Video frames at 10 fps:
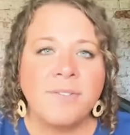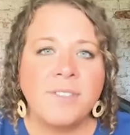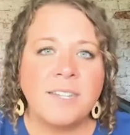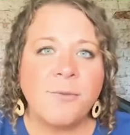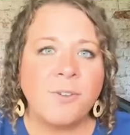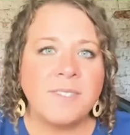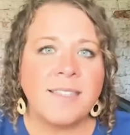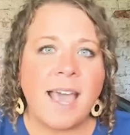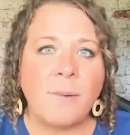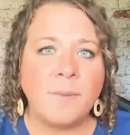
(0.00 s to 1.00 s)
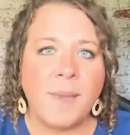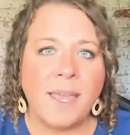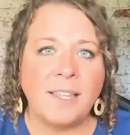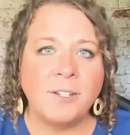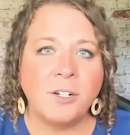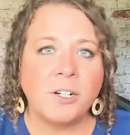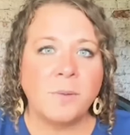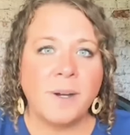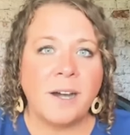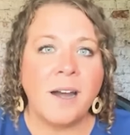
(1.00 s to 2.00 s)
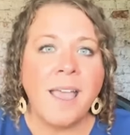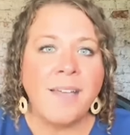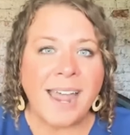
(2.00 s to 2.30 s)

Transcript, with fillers: the difference that that would make in your career.